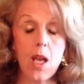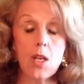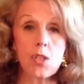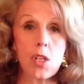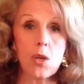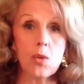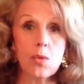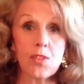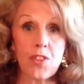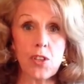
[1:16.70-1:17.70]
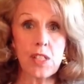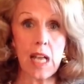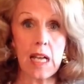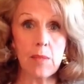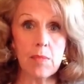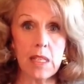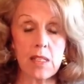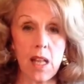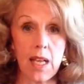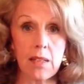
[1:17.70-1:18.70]
So the first time, it's
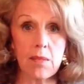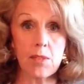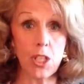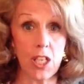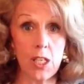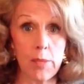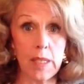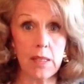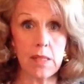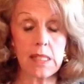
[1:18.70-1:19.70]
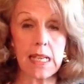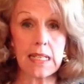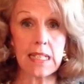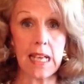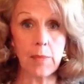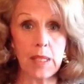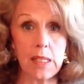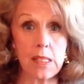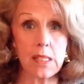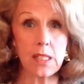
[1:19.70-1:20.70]
like, do you hear me? The second time
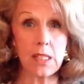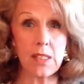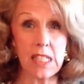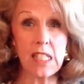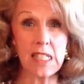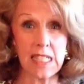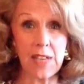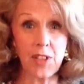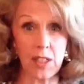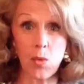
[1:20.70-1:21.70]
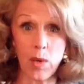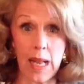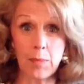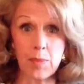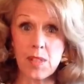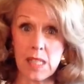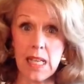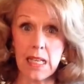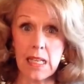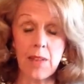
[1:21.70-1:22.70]
is, this is definitely what I'm
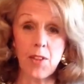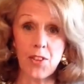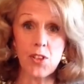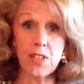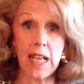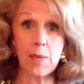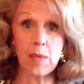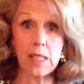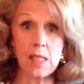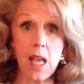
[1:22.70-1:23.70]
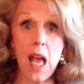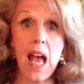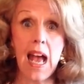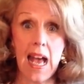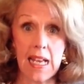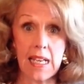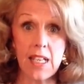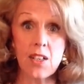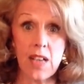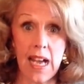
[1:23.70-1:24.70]
saying. And the third time is, out of
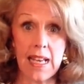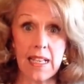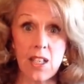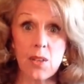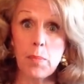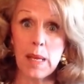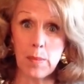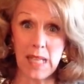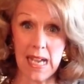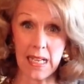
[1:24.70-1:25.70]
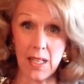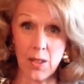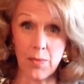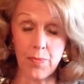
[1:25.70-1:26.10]
here, and better be out of here.